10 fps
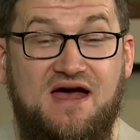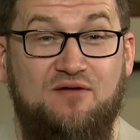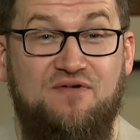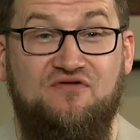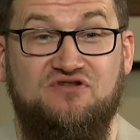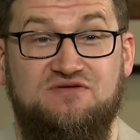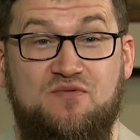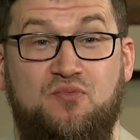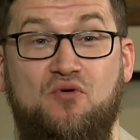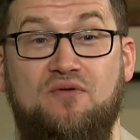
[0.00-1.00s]
And we've got some
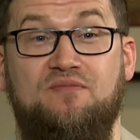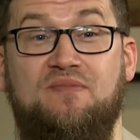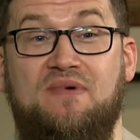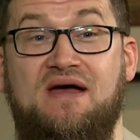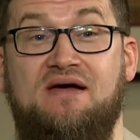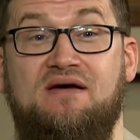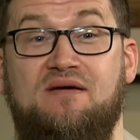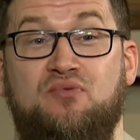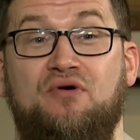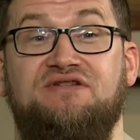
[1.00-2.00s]
important
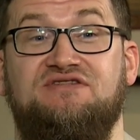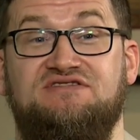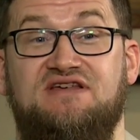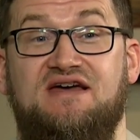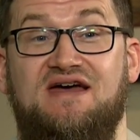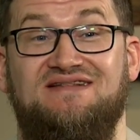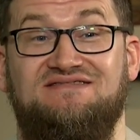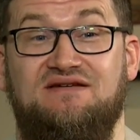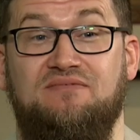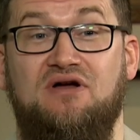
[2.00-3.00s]
pointers there
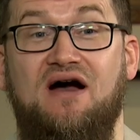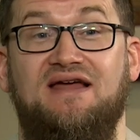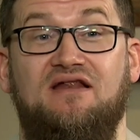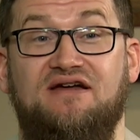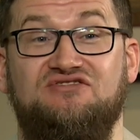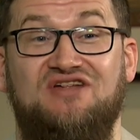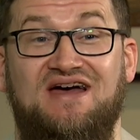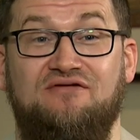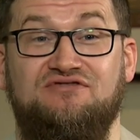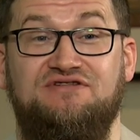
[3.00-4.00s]
and some guidelines on
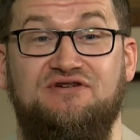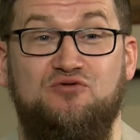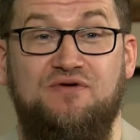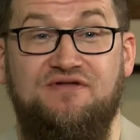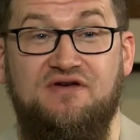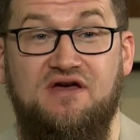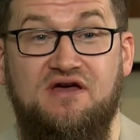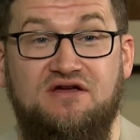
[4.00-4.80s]
how to deal with